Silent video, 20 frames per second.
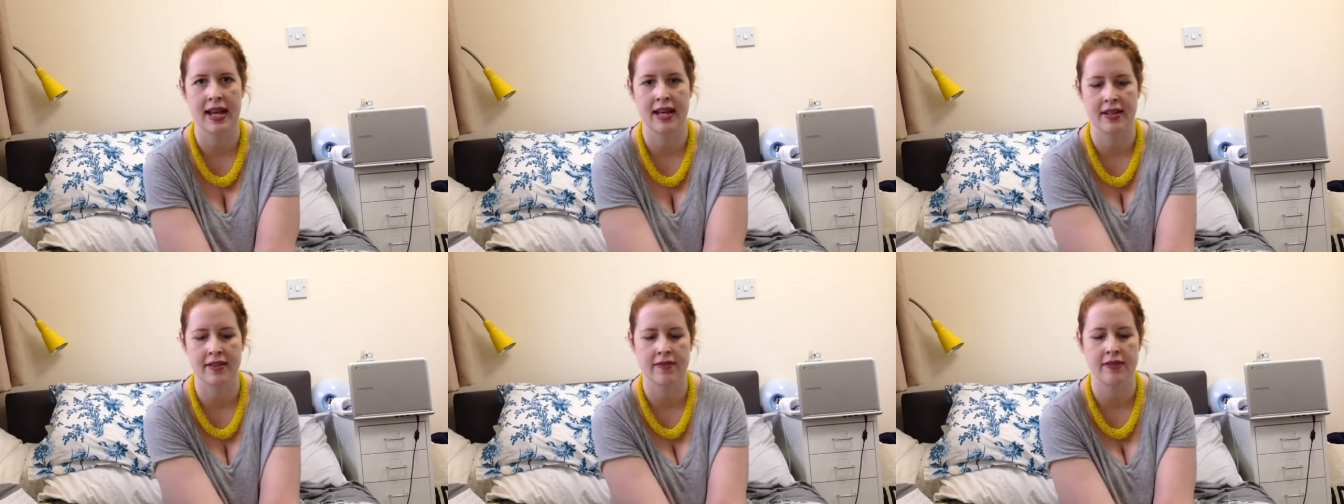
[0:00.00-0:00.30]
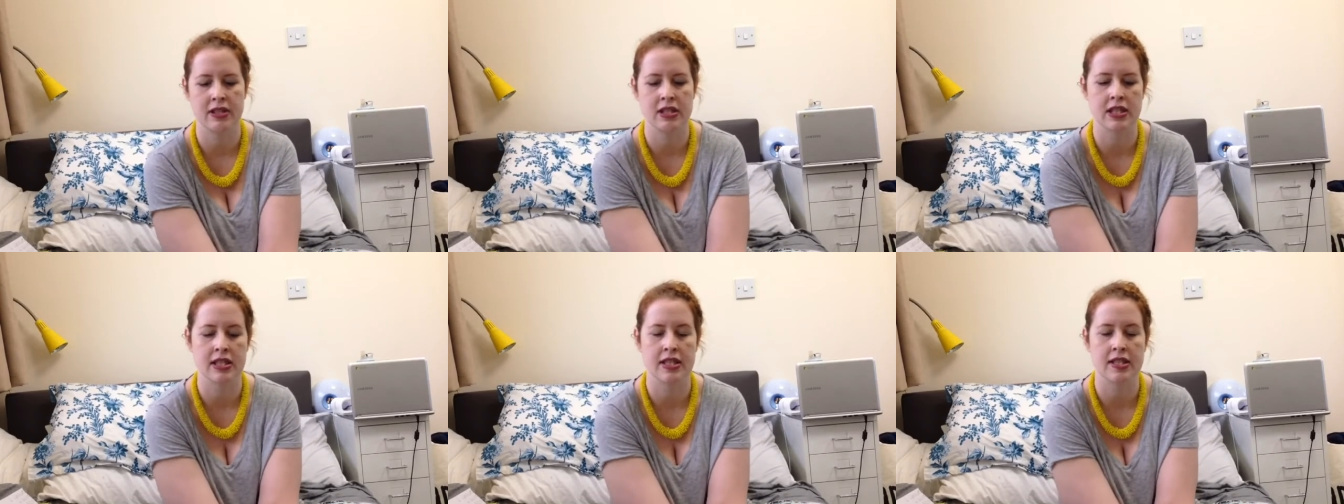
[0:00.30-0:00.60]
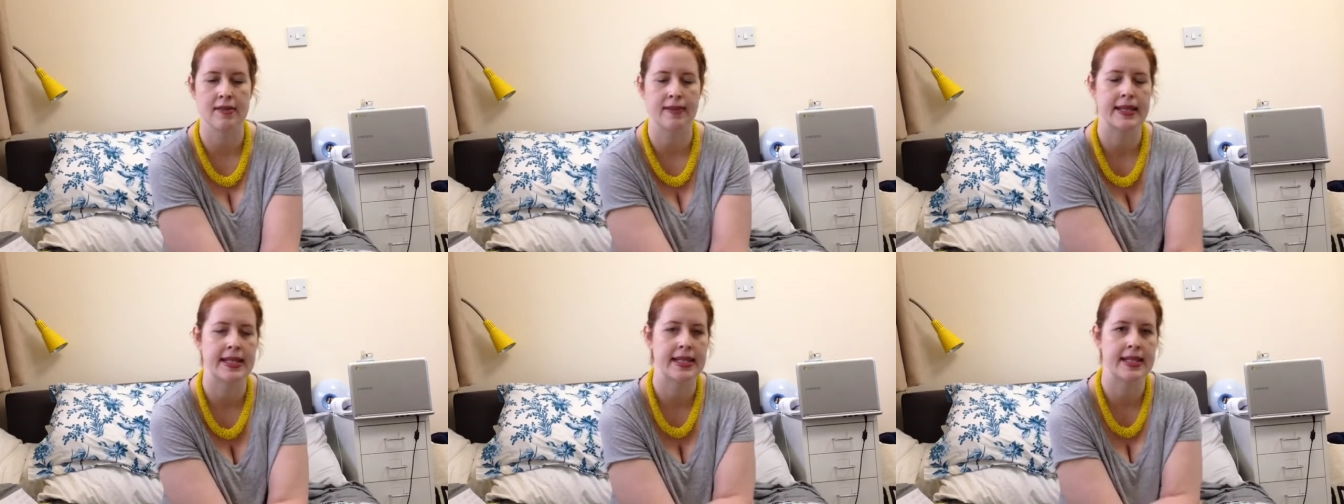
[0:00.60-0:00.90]
artificially
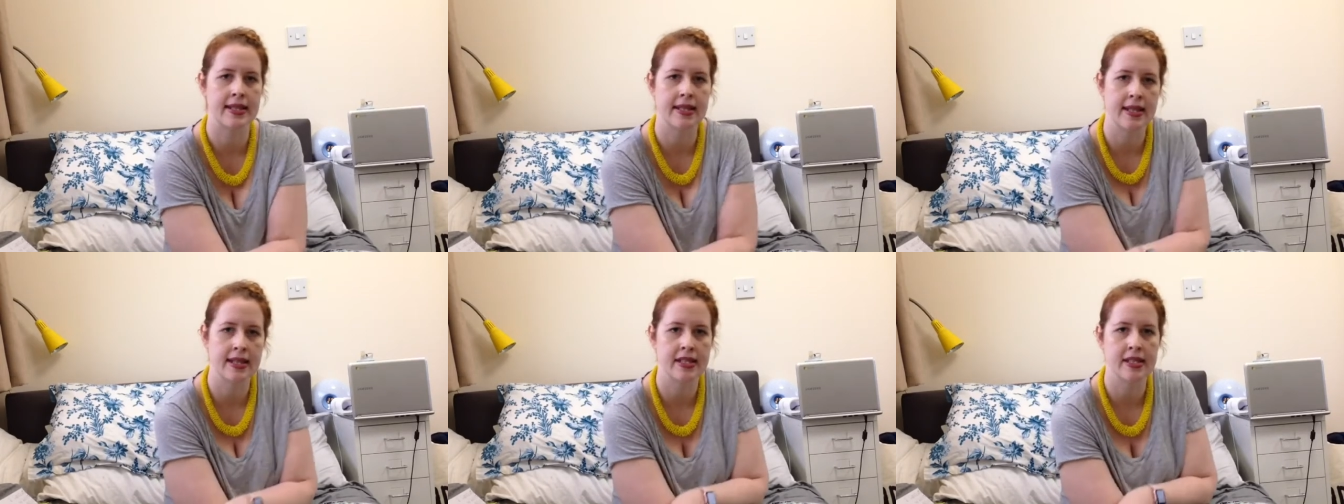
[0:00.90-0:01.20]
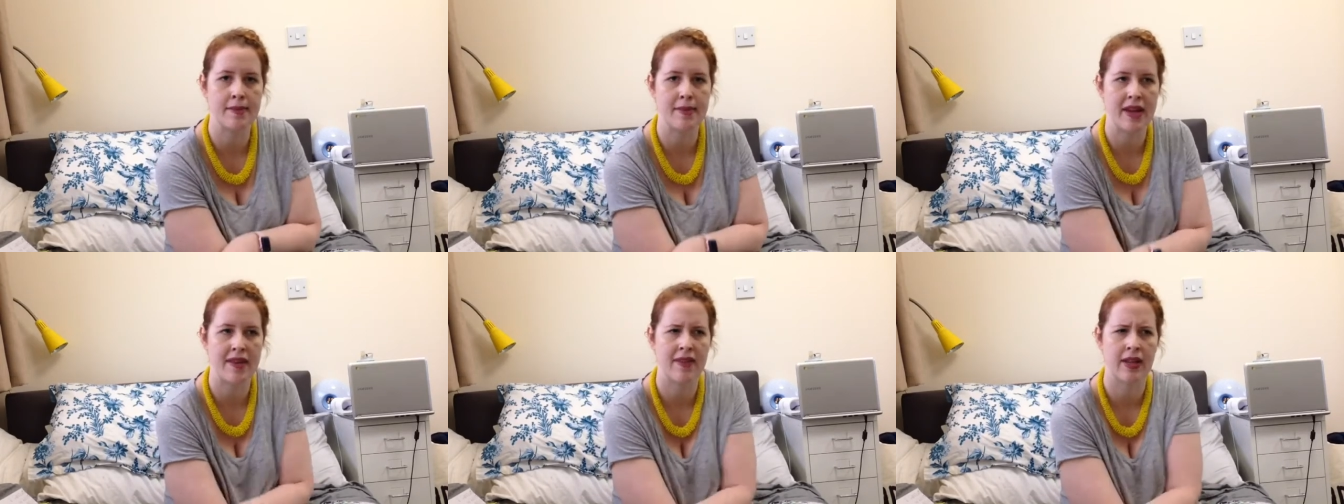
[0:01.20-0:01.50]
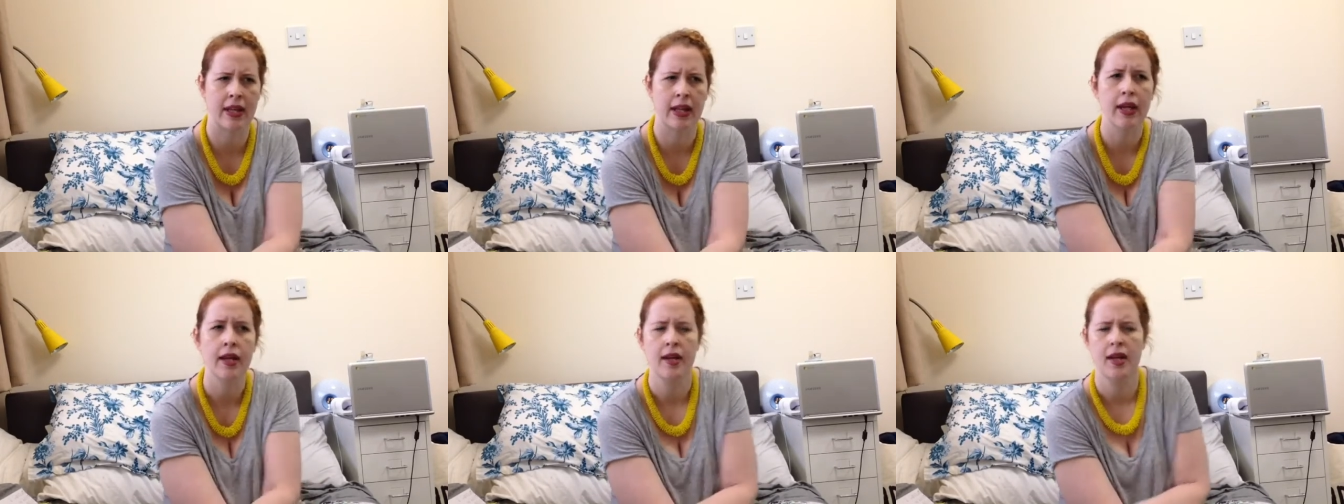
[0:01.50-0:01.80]
sweetened things I'm
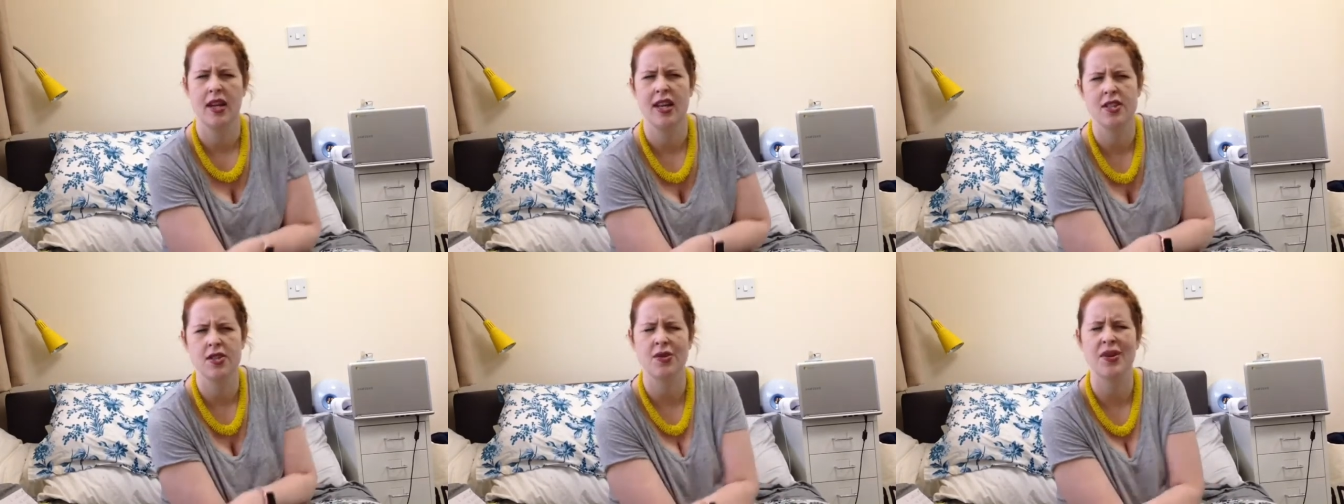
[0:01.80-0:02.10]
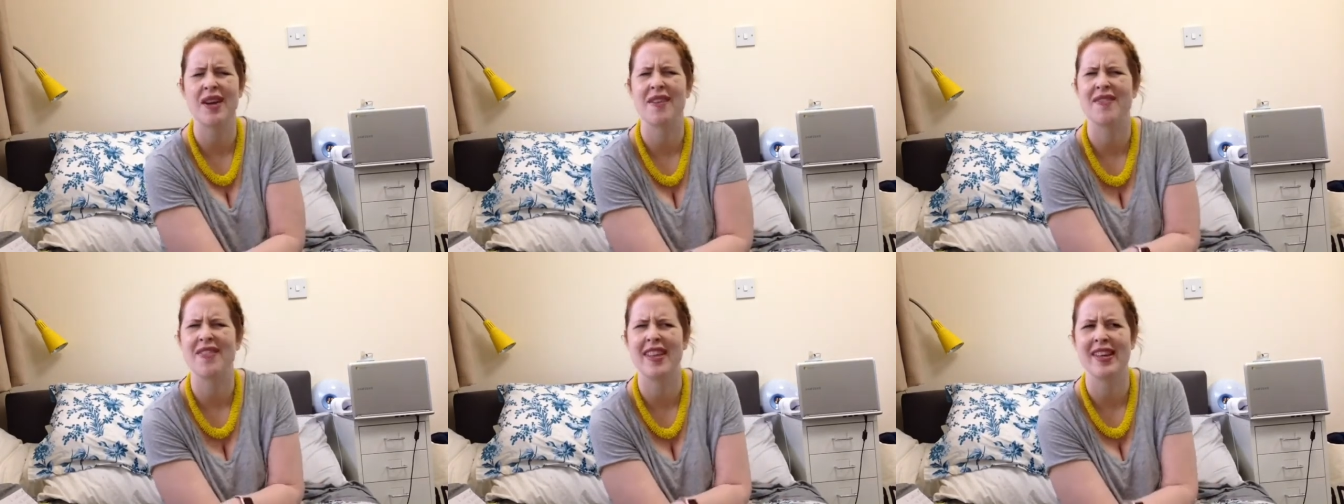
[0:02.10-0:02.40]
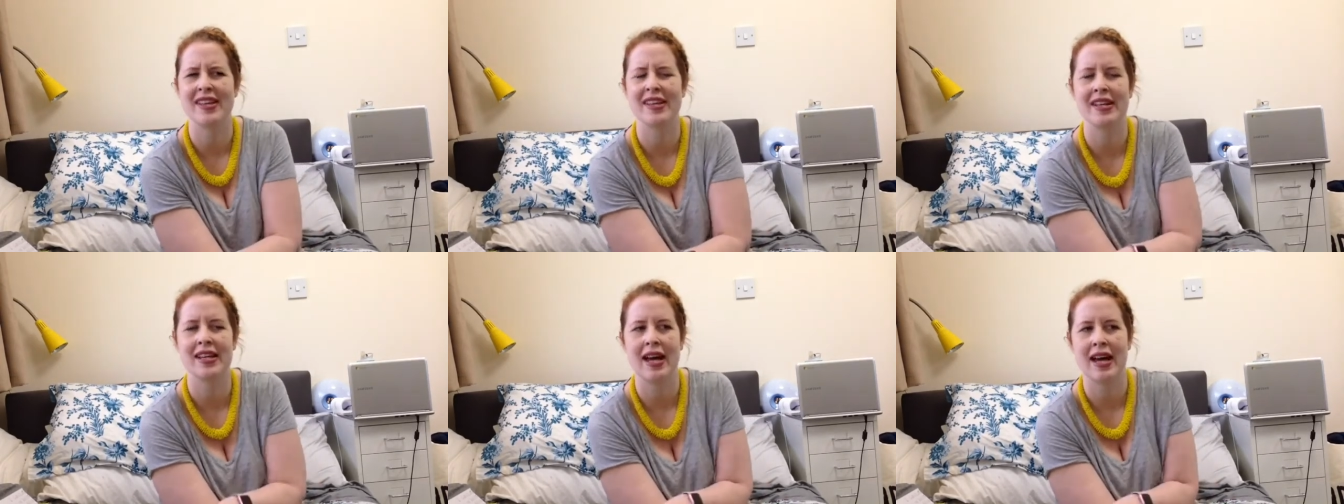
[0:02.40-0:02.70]
having. Still have
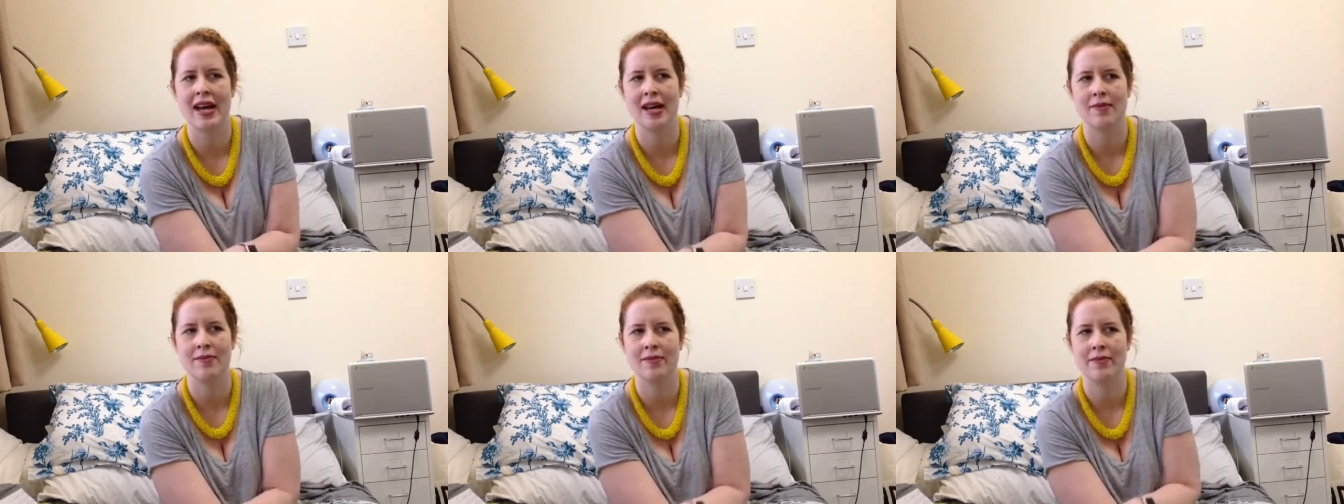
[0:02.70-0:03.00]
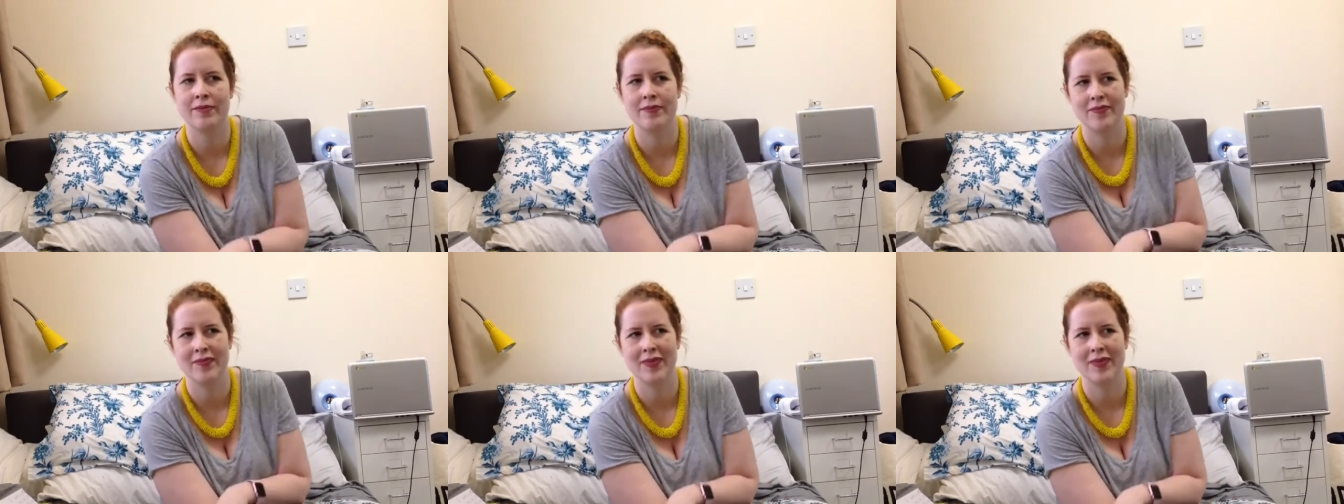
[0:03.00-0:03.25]
the um,